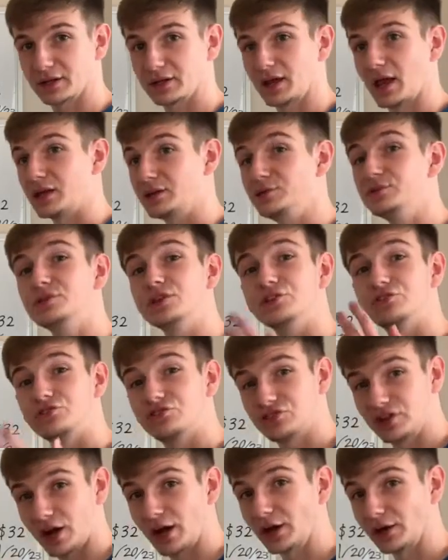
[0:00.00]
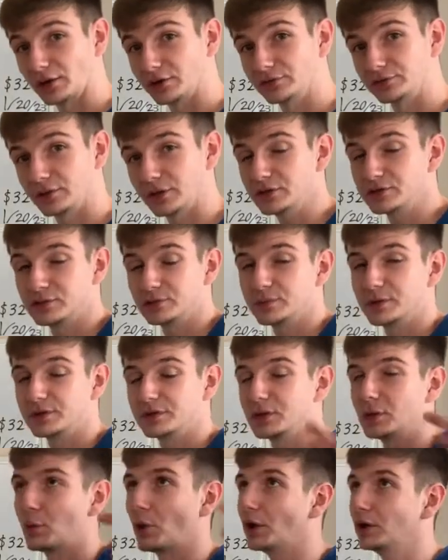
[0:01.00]
And you did shares, right? So you might
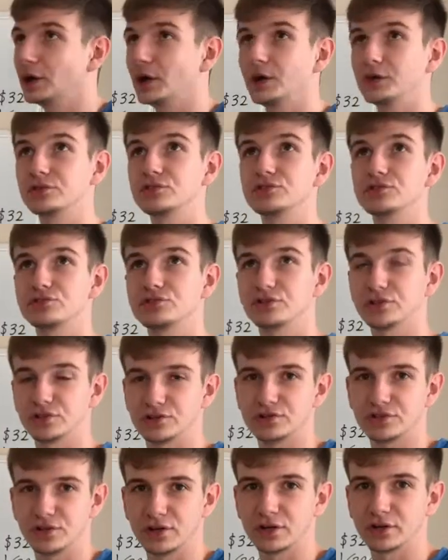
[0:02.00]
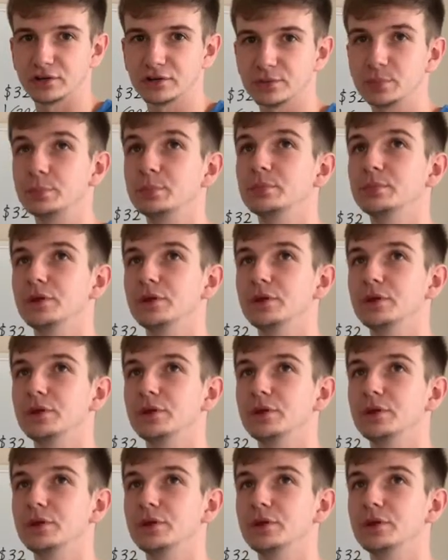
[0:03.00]
think, why not just trade shares?